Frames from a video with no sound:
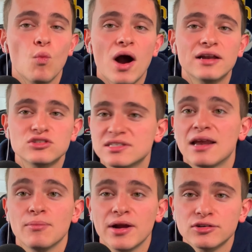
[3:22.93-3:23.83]
why do the
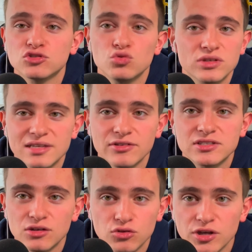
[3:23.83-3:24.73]
Seattle Mariners do this every
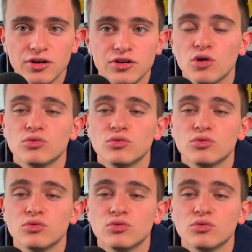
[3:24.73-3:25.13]
single year?